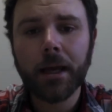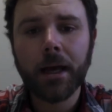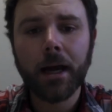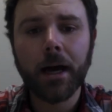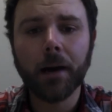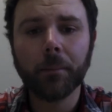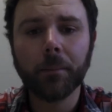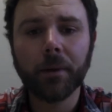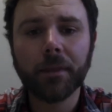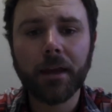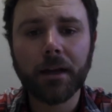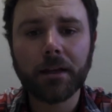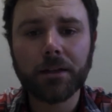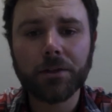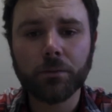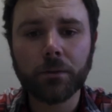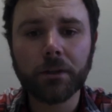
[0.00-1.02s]
but that
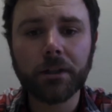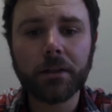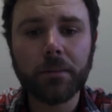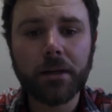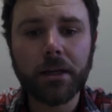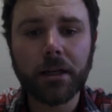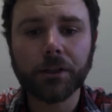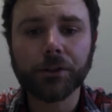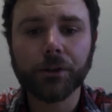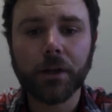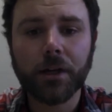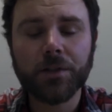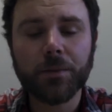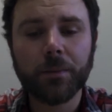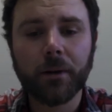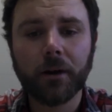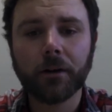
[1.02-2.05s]
it's really being
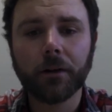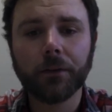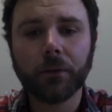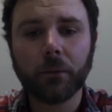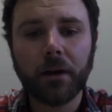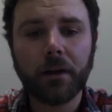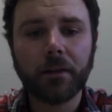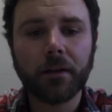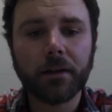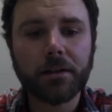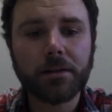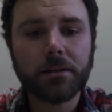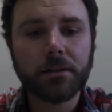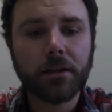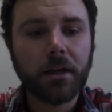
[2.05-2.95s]
transparent in the way that it's